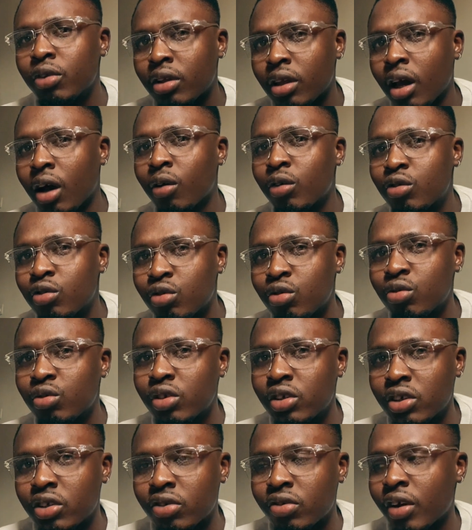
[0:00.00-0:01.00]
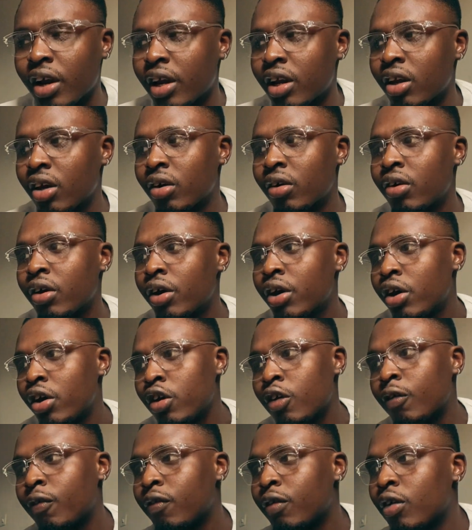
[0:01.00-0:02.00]
I want to do this right now.
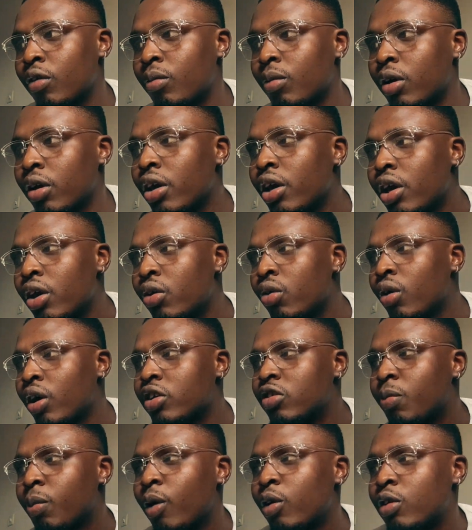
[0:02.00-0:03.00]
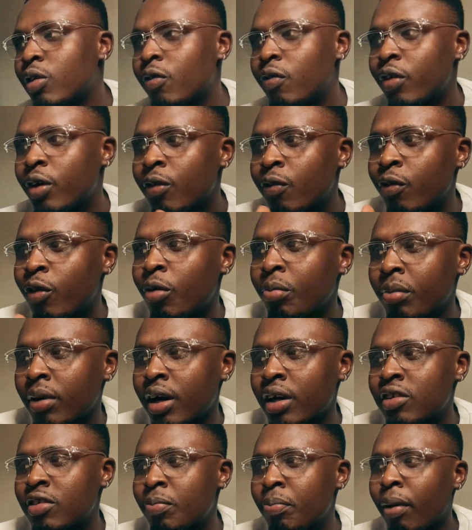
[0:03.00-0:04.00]
You feel me? Explore different
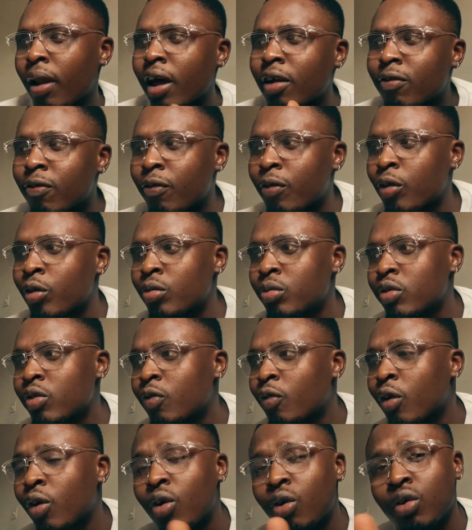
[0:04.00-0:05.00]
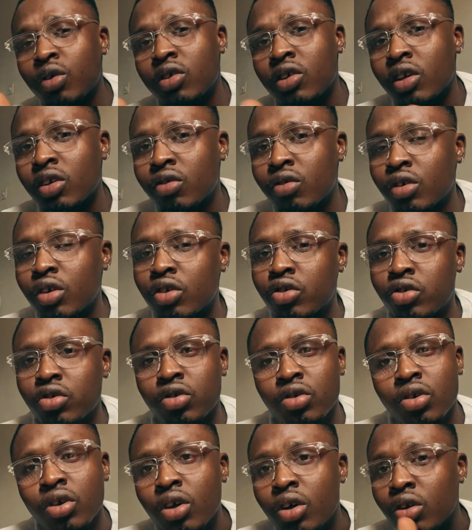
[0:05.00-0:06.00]
formats, platforms for content
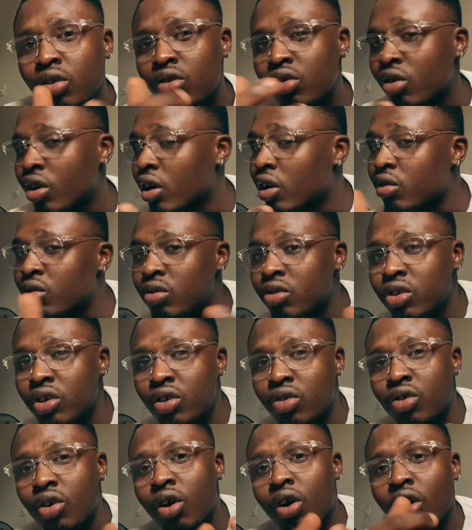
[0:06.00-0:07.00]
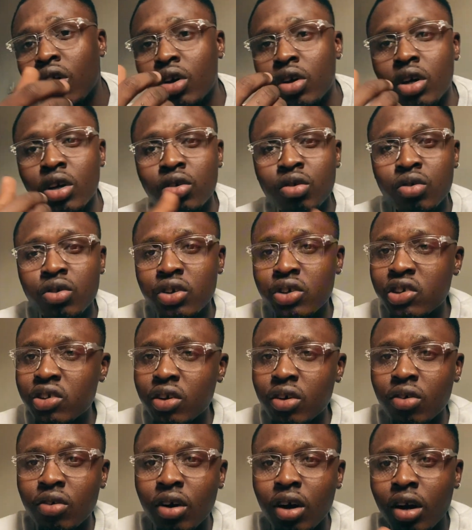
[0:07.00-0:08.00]
creation. You can do TikTok, you can do
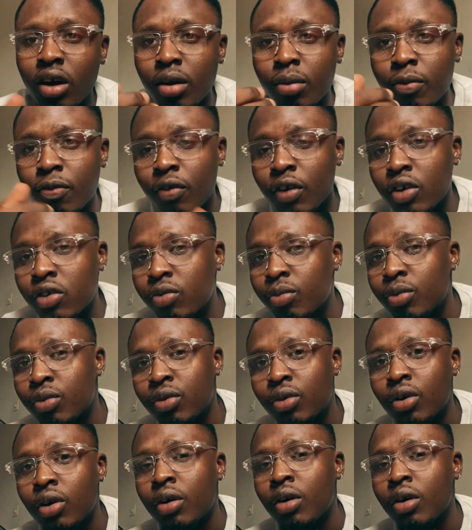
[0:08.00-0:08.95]
Instagram, Facebook.